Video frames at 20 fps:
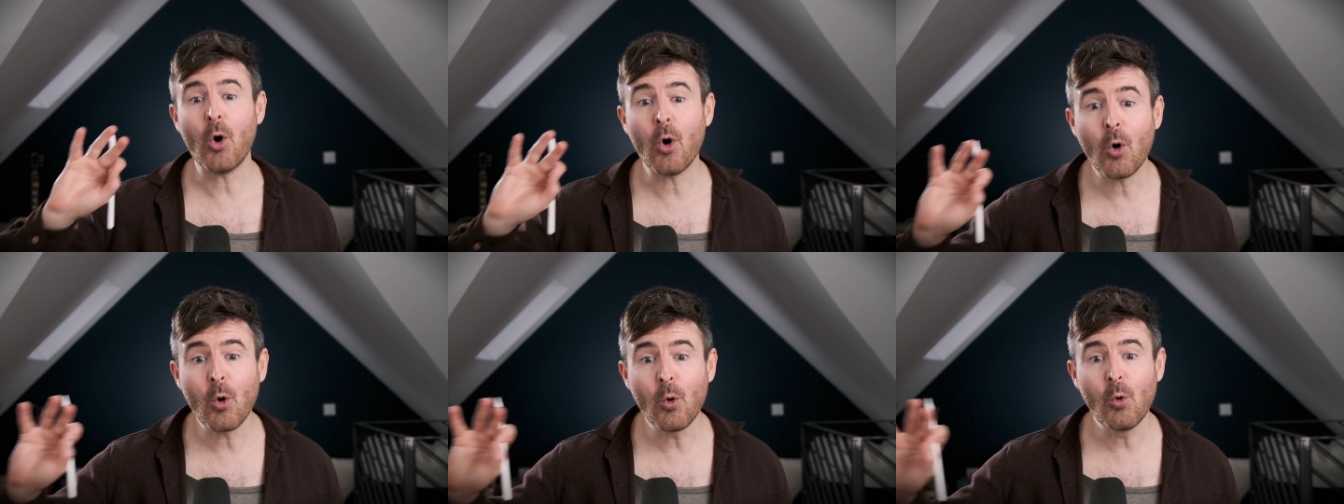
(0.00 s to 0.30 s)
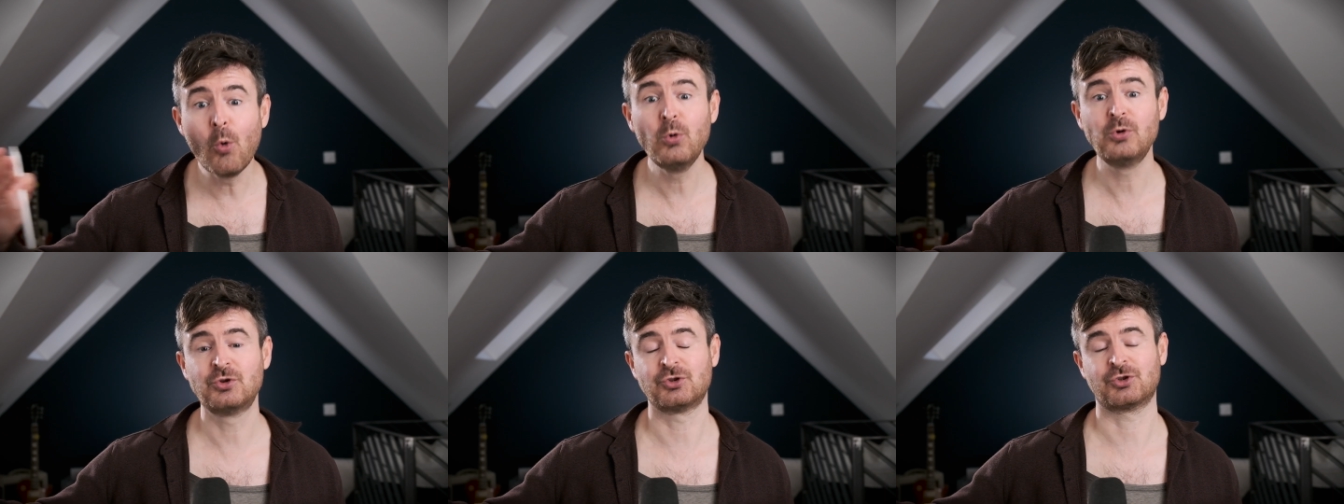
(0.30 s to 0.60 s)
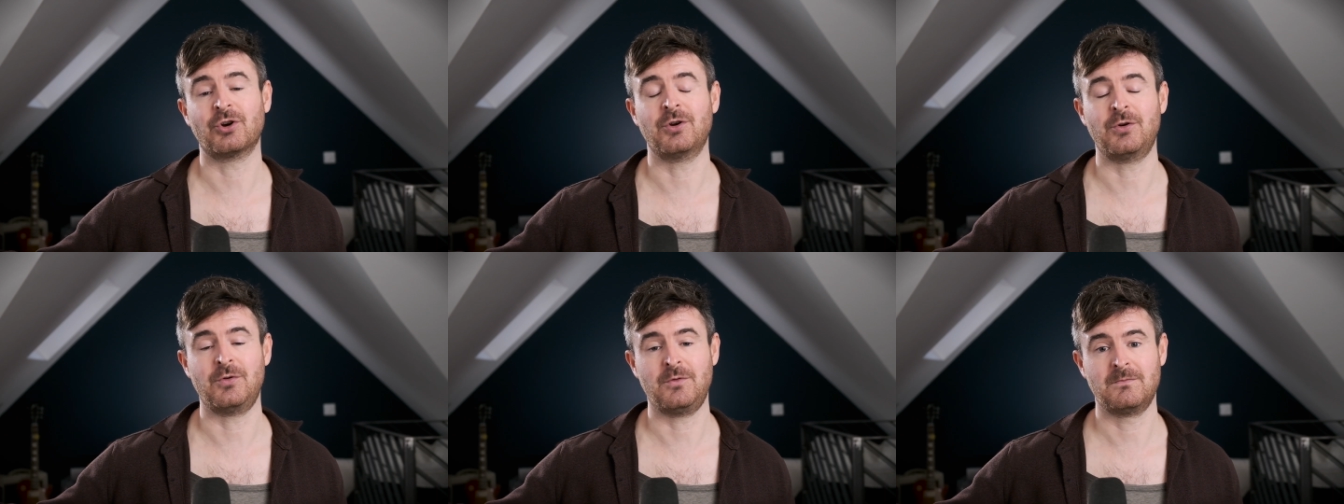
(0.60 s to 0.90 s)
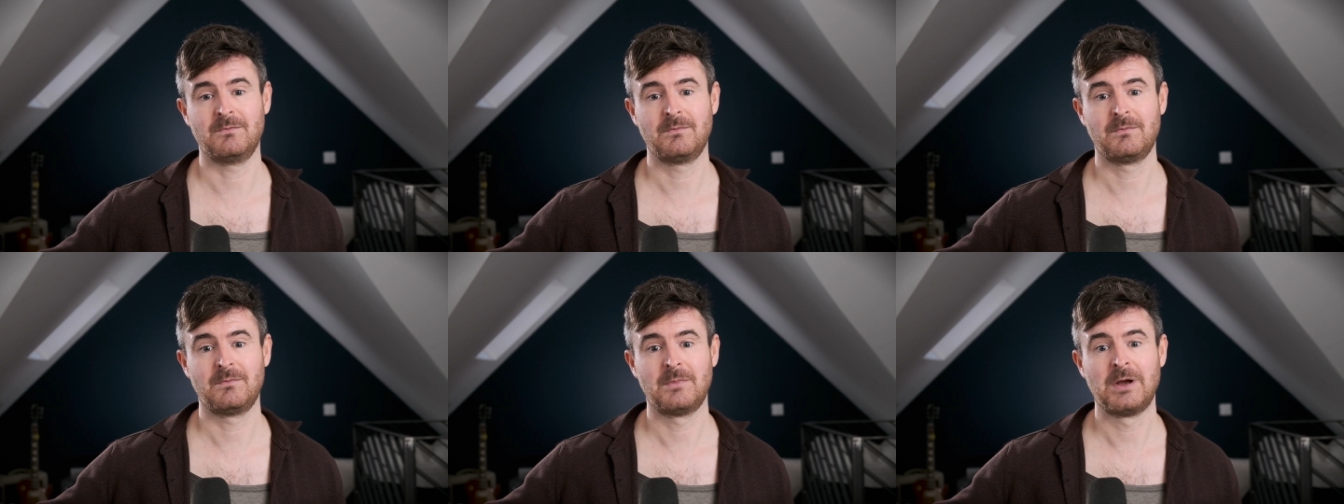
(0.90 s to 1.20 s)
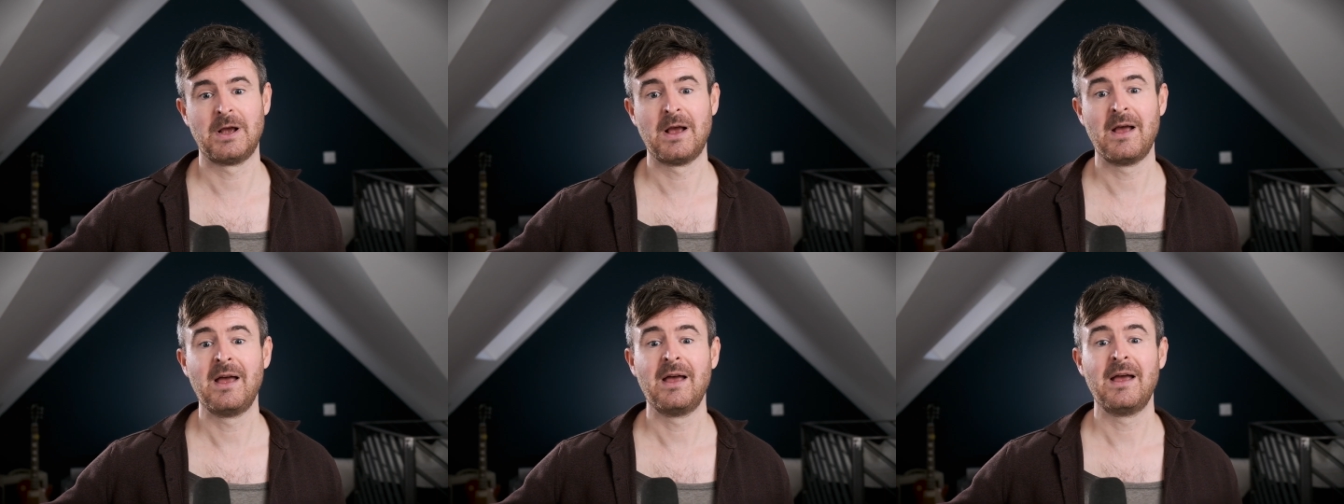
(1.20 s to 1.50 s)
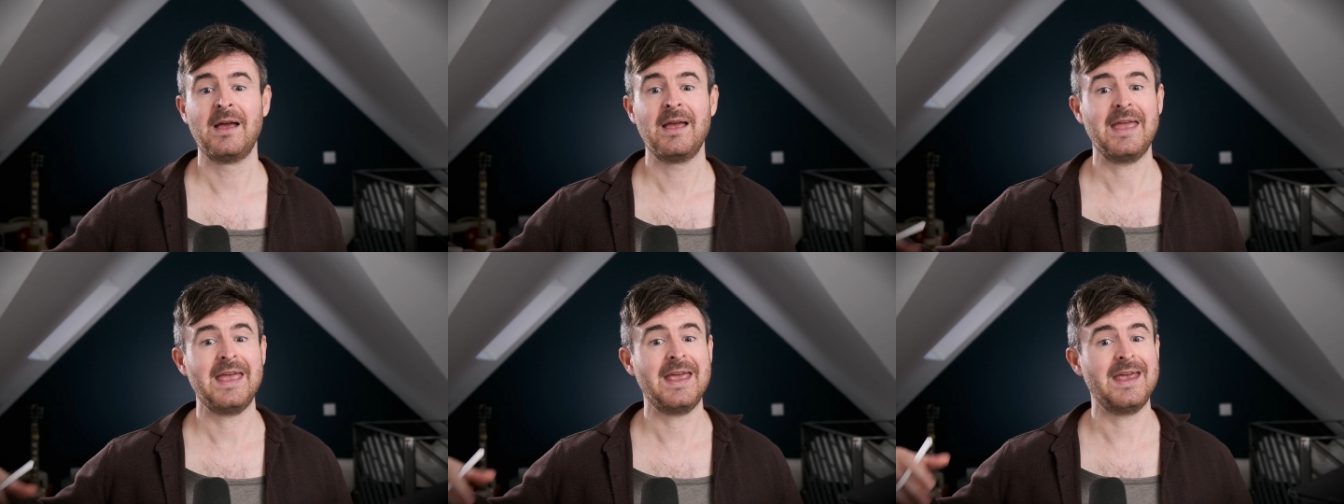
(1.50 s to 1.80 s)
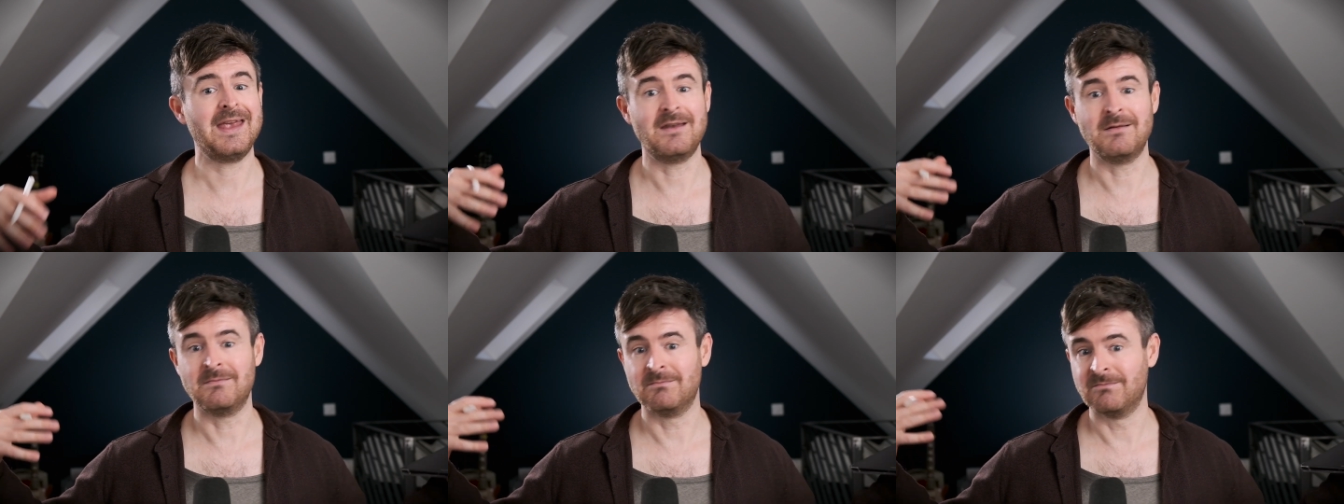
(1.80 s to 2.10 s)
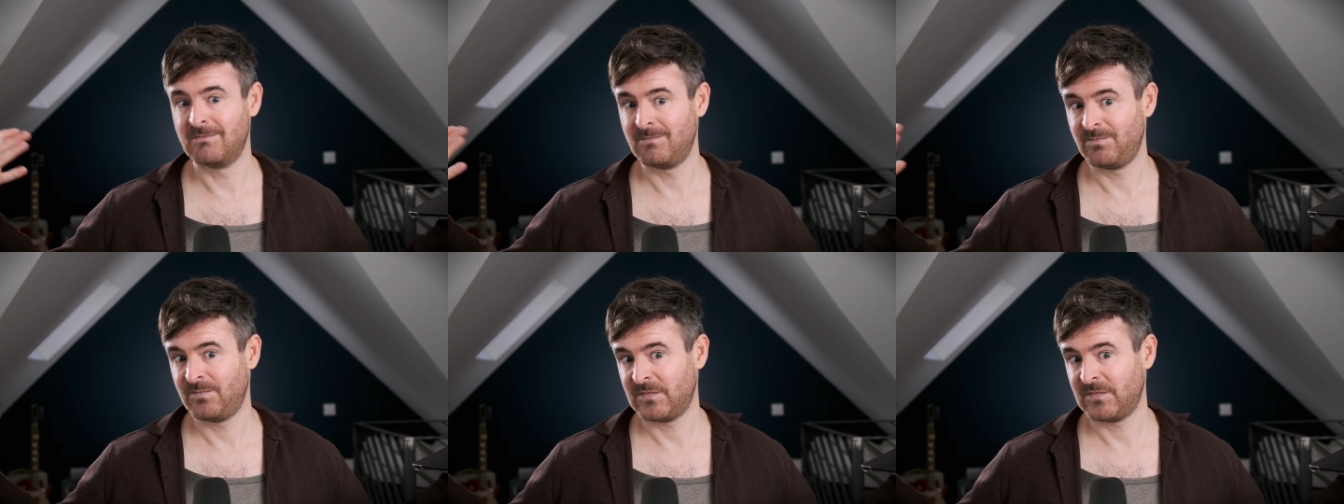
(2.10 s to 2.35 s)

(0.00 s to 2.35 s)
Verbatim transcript: all true. In